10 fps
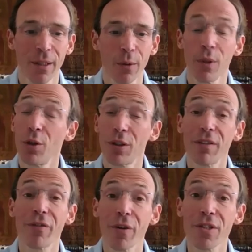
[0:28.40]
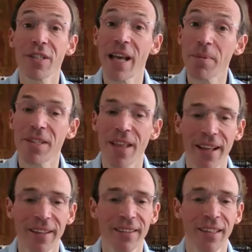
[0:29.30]
We took the first steps
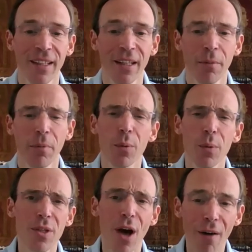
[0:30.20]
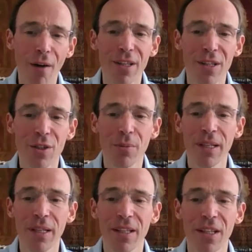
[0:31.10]
then, but it was obvious to
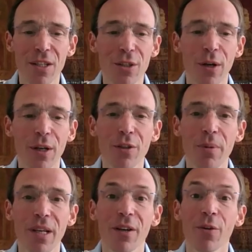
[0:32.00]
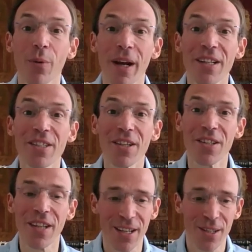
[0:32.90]
me that this is going to be a great
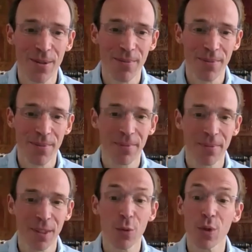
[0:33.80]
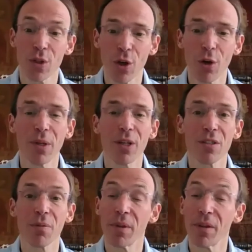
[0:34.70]
success. This was so
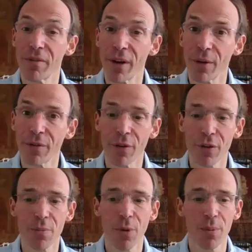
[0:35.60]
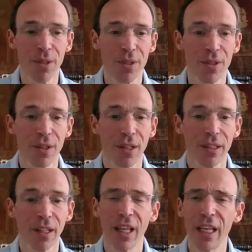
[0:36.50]
because from the very first moments,
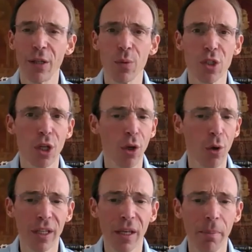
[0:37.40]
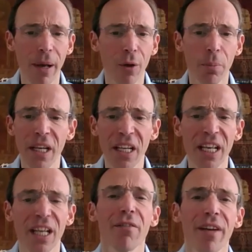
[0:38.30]
the league was not only about being
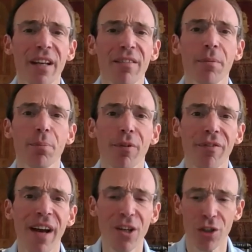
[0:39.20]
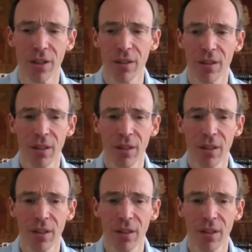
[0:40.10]
innovative and professional,